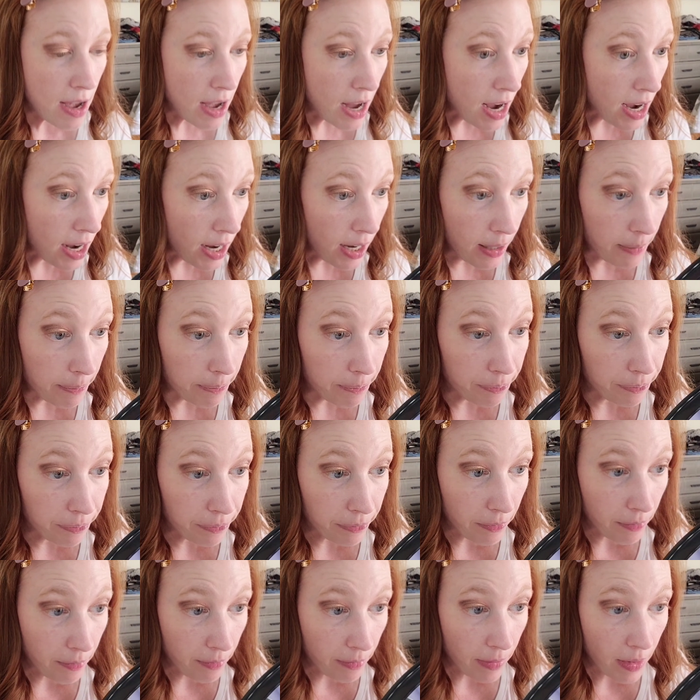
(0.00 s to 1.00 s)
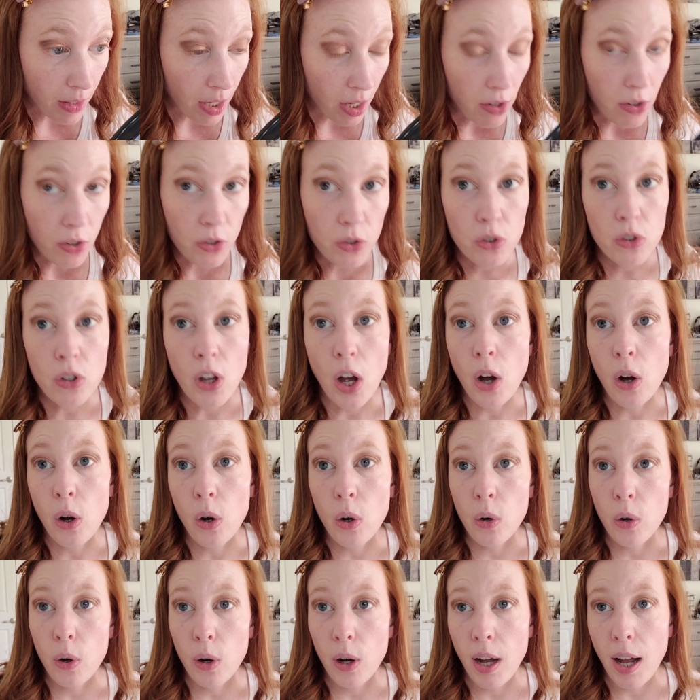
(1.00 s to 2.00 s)
um,
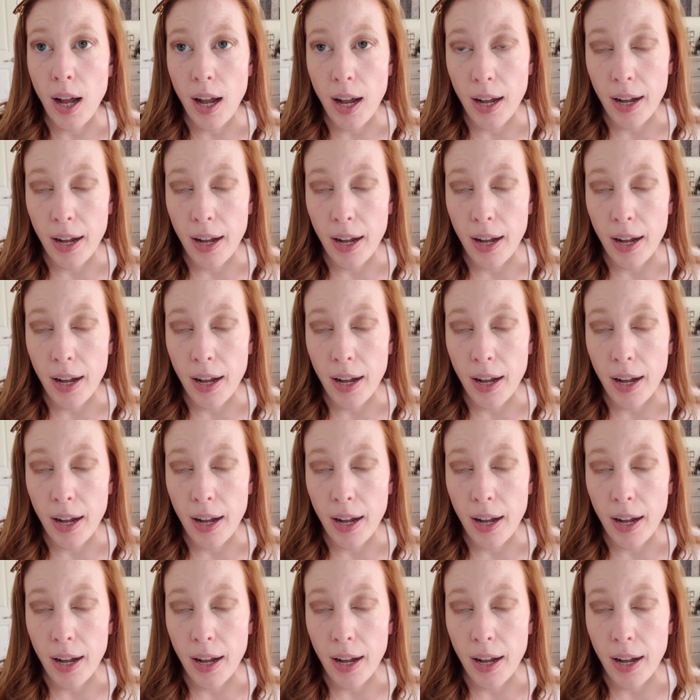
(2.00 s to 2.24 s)
so